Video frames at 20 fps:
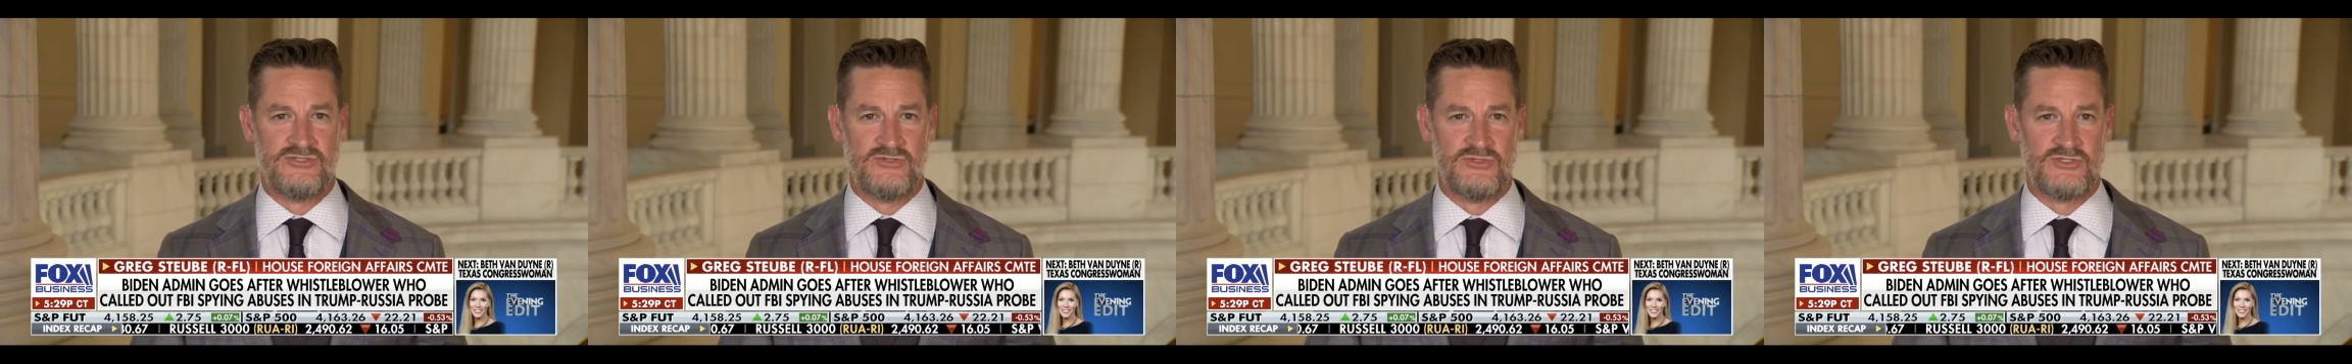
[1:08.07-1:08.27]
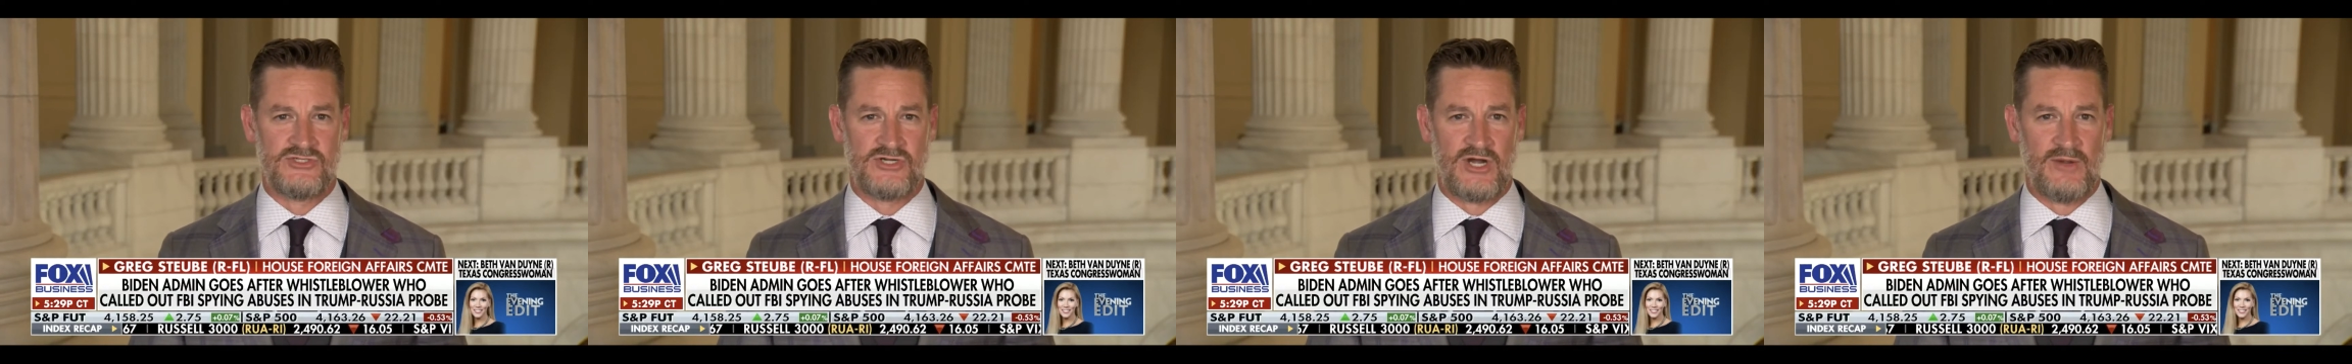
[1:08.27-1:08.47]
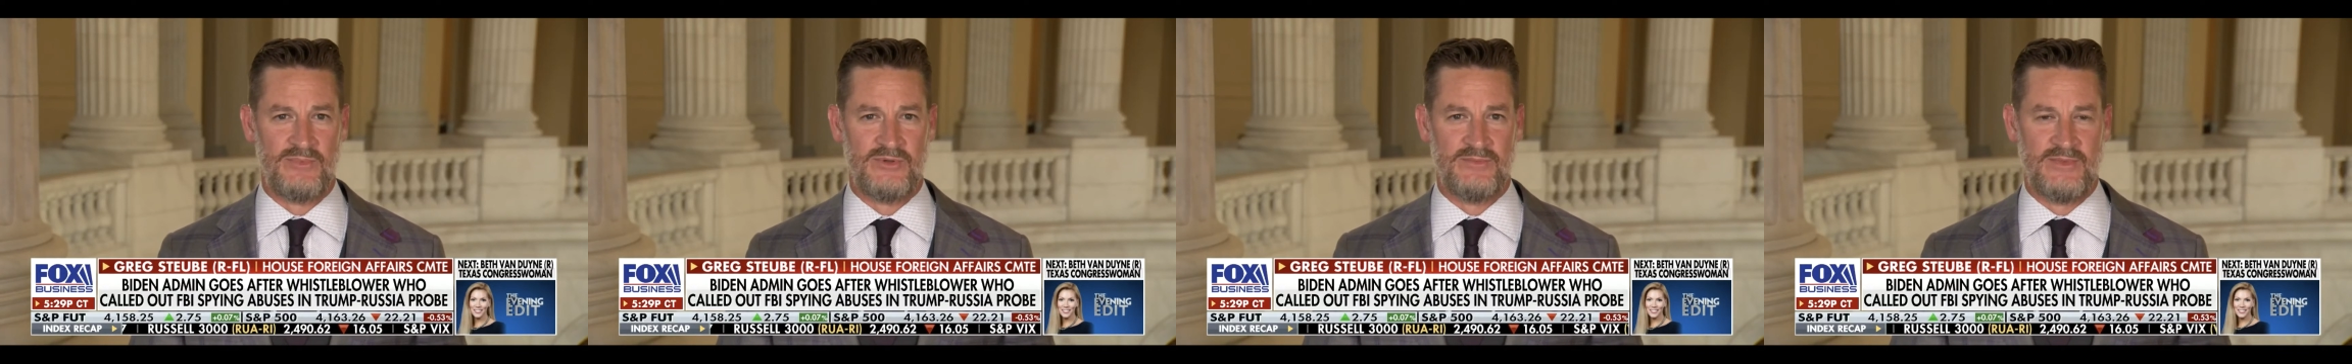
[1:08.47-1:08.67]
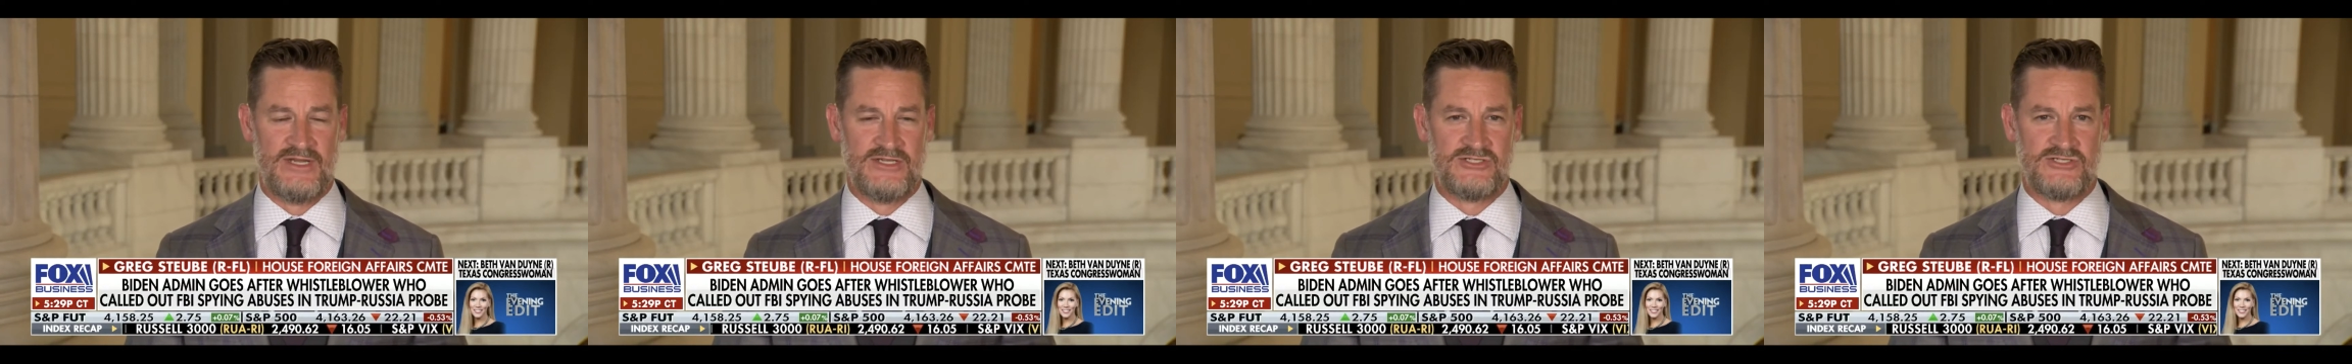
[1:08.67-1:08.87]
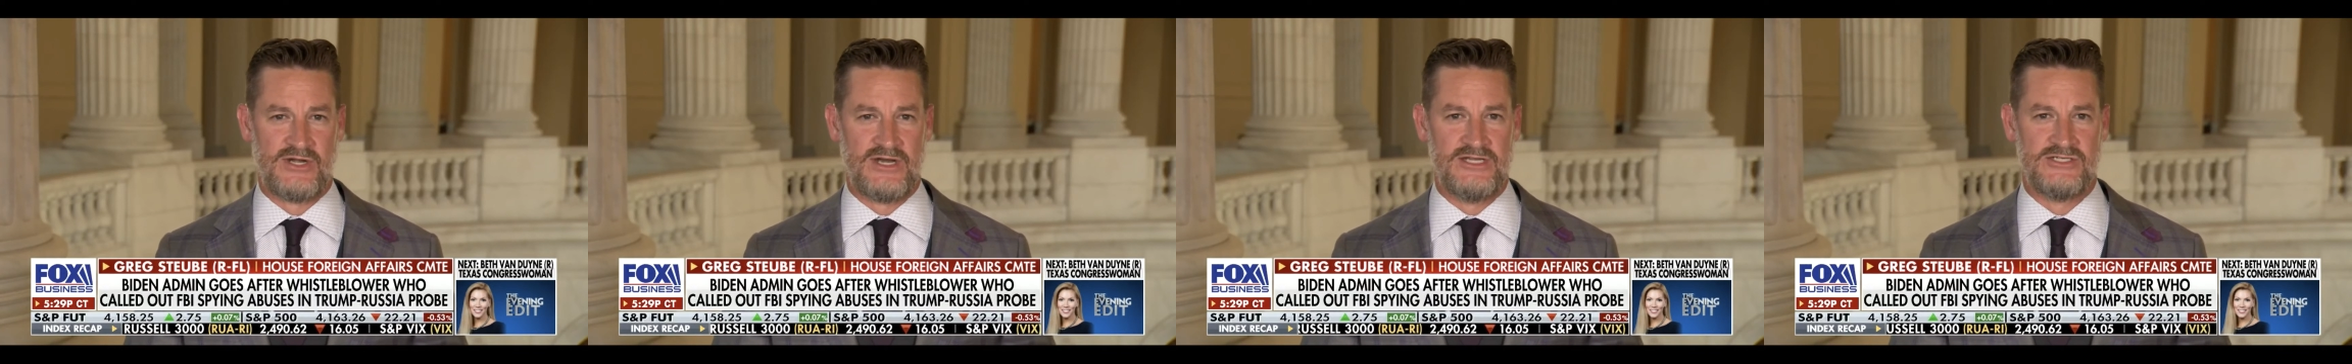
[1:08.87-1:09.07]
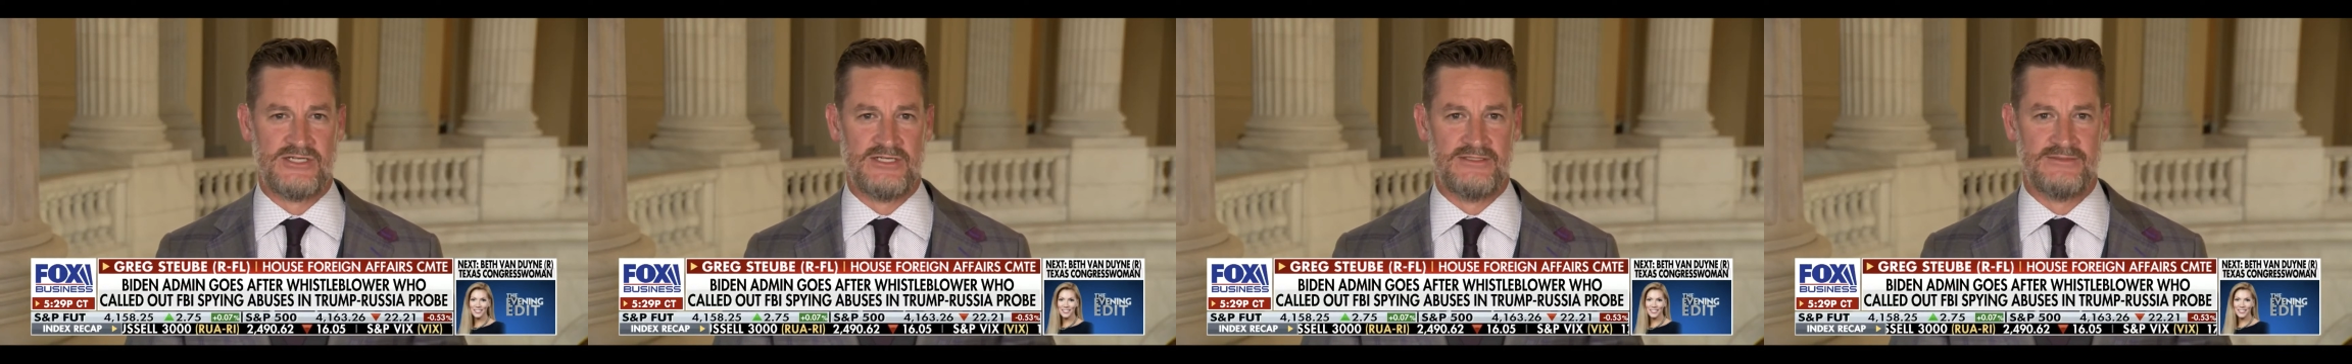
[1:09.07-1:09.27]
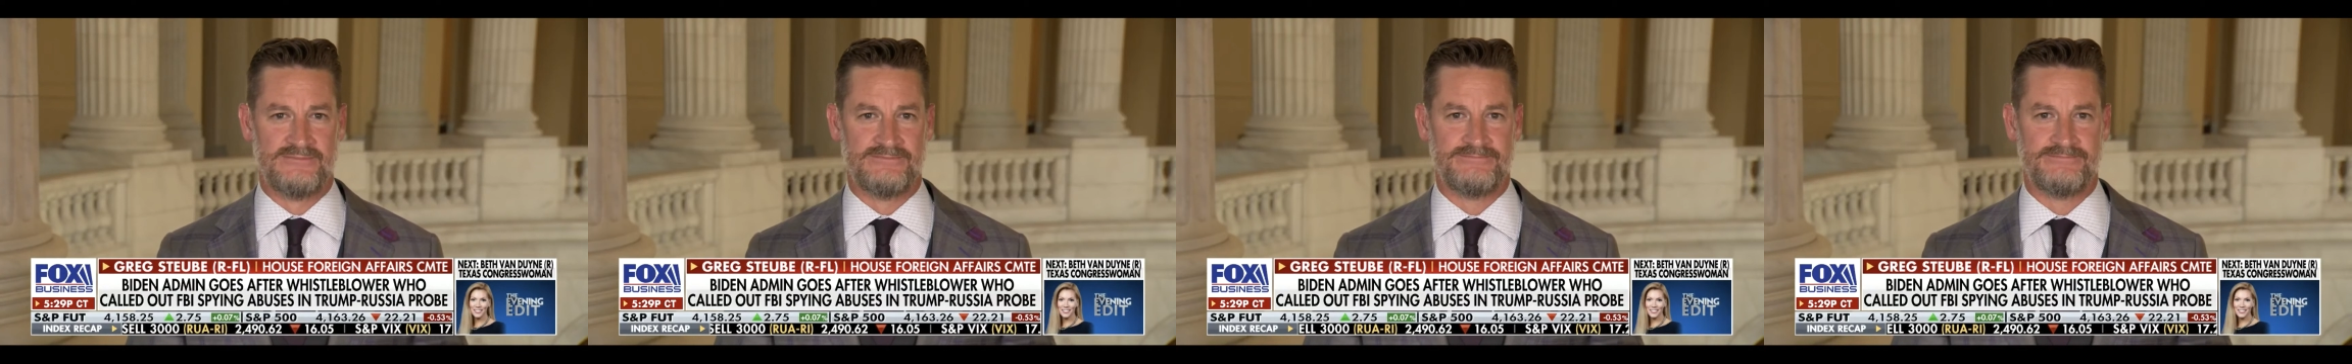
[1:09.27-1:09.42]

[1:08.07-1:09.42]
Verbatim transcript: to the Trump administration?